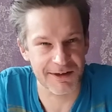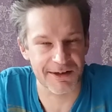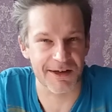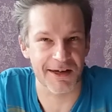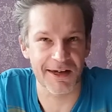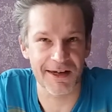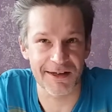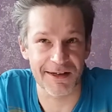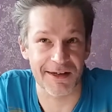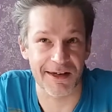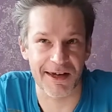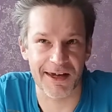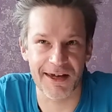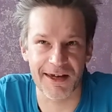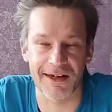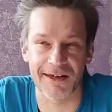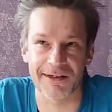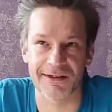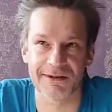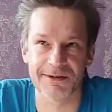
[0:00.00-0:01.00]
in
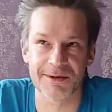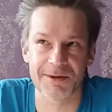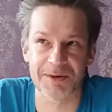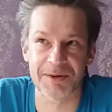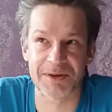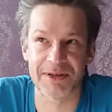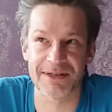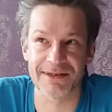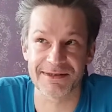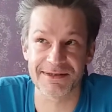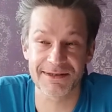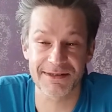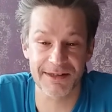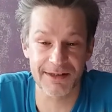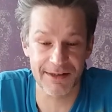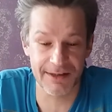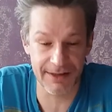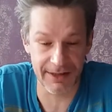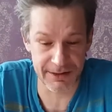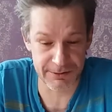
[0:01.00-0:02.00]
88, the
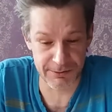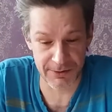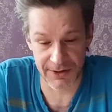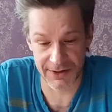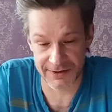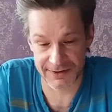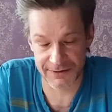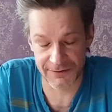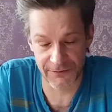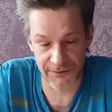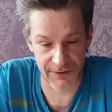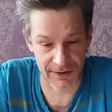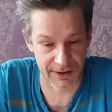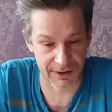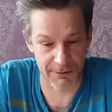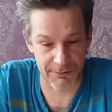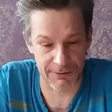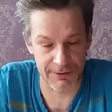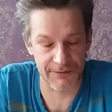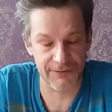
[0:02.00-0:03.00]
scariest
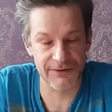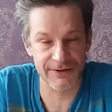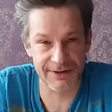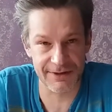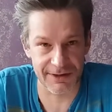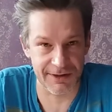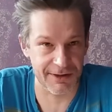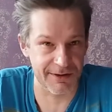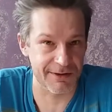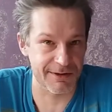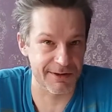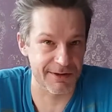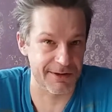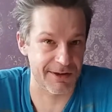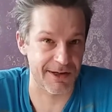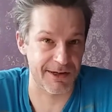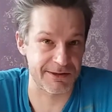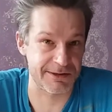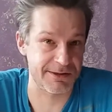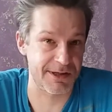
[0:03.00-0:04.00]
thing we've seen in
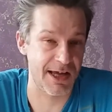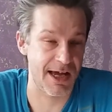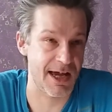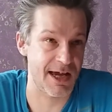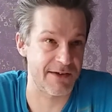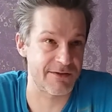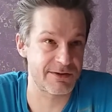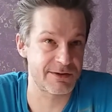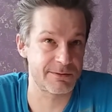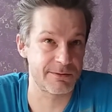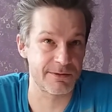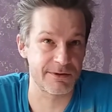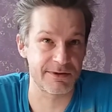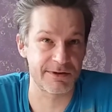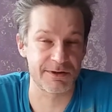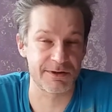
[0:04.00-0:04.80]
our lives was